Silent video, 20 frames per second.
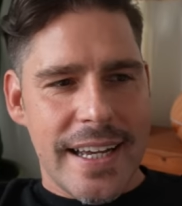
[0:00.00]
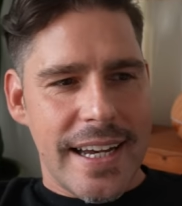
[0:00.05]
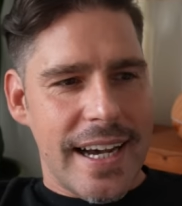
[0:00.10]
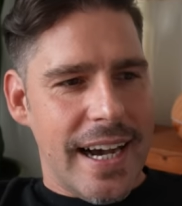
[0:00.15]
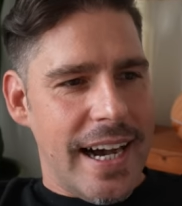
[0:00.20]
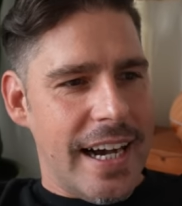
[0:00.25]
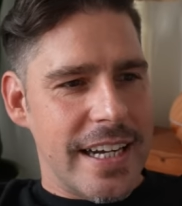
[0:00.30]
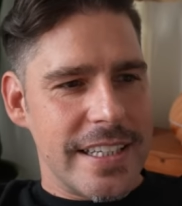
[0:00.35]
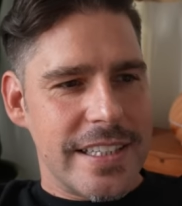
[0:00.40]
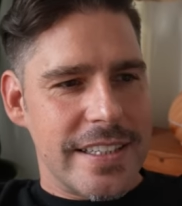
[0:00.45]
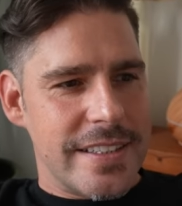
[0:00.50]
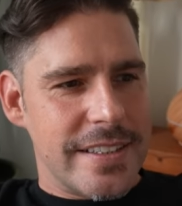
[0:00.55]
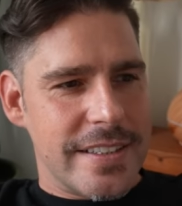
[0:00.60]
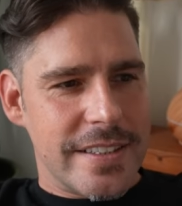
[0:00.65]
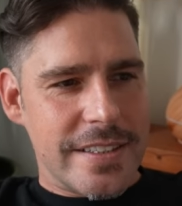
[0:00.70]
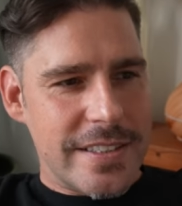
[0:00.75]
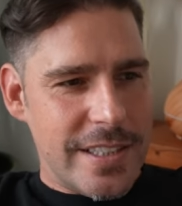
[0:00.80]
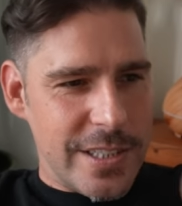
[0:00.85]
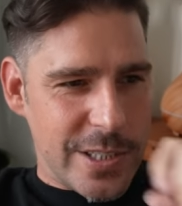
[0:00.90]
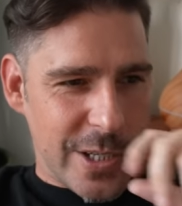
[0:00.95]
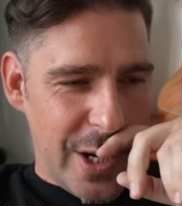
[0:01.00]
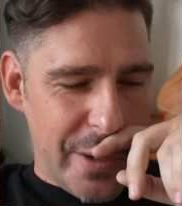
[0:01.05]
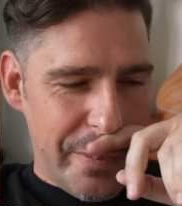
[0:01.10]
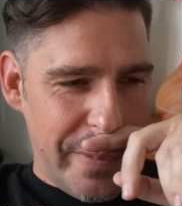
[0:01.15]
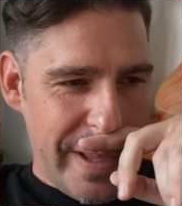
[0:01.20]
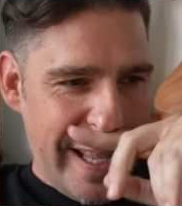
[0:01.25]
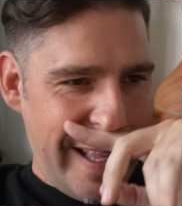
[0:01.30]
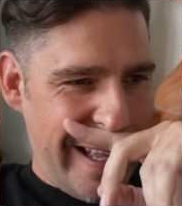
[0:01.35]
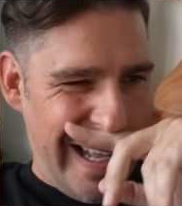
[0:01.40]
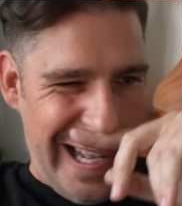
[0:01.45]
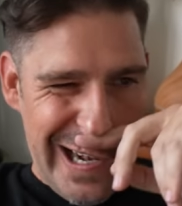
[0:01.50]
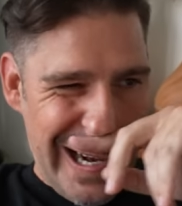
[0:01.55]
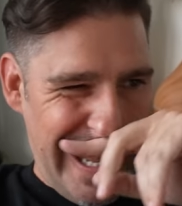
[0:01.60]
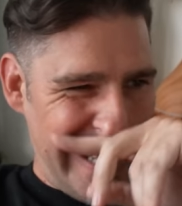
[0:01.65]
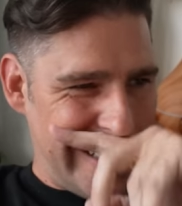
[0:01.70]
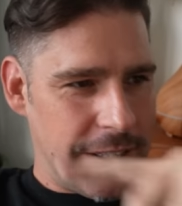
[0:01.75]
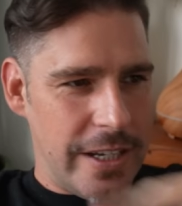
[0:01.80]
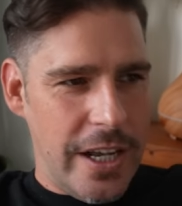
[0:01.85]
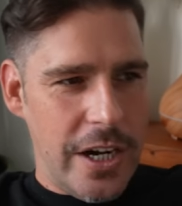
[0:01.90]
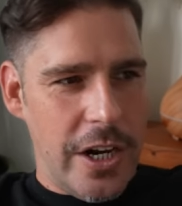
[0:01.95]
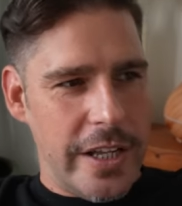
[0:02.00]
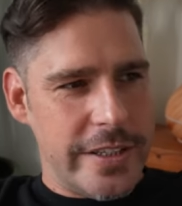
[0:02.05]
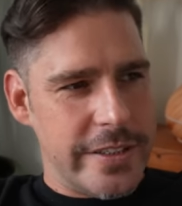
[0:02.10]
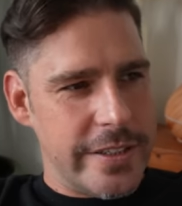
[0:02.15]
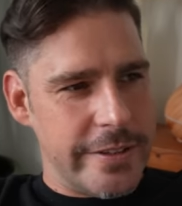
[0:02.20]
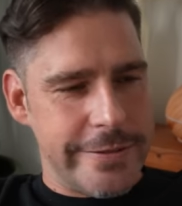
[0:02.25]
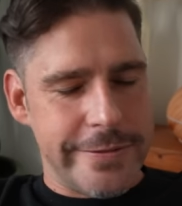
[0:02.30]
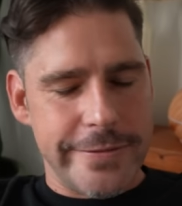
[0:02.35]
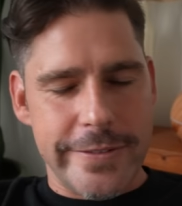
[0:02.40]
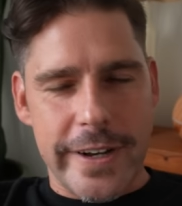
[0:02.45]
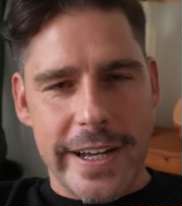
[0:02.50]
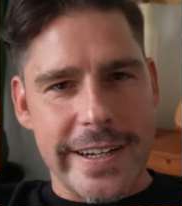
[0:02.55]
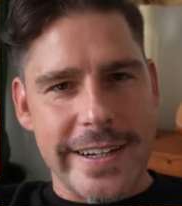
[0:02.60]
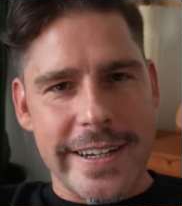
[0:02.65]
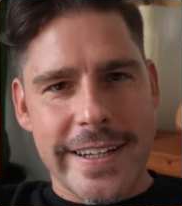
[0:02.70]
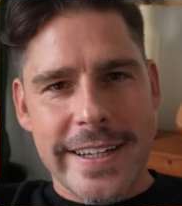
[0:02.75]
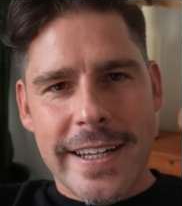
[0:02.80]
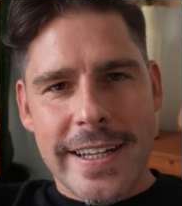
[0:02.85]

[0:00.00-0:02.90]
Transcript: It's just going to be a lot of fun.